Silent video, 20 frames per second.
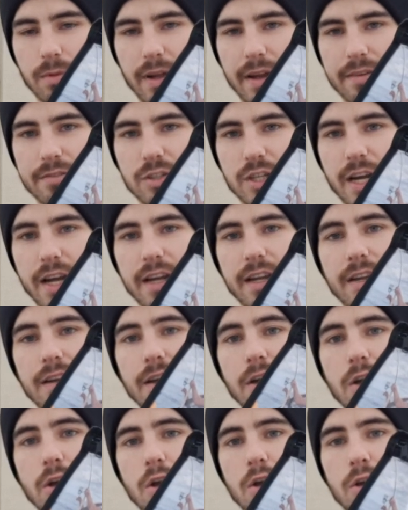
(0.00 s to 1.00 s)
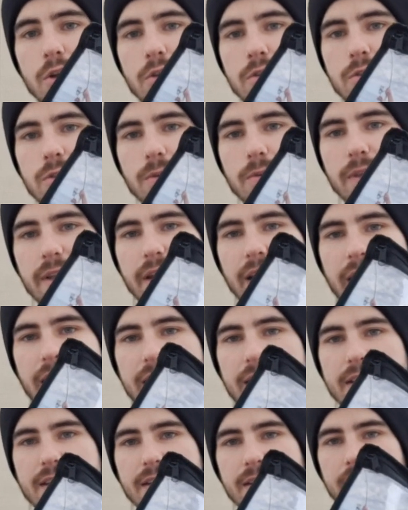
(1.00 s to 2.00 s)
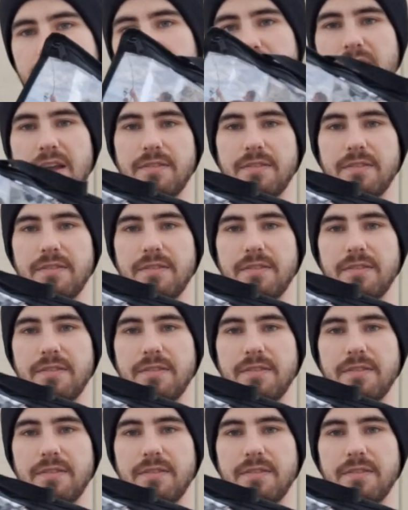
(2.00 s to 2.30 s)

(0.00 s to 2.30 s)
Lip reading: life jacket, so that I can,